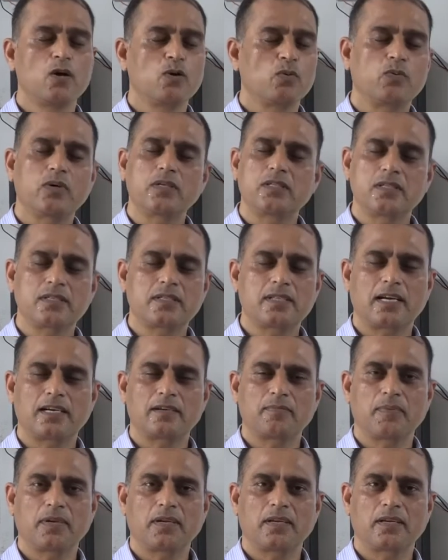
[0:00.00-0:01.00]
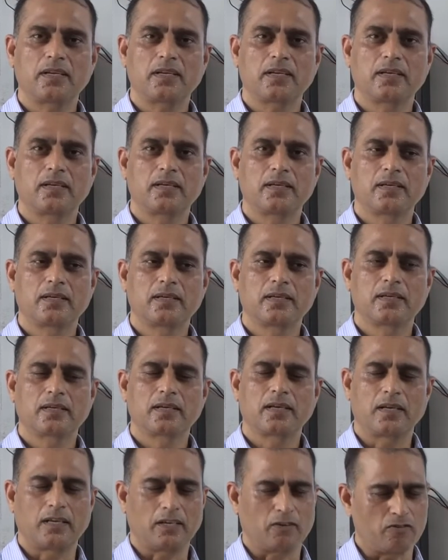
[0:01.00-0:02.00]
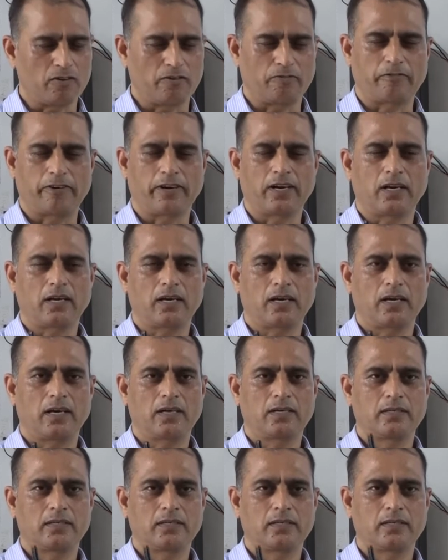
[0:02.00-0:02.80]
What does that mean? Lingua franca.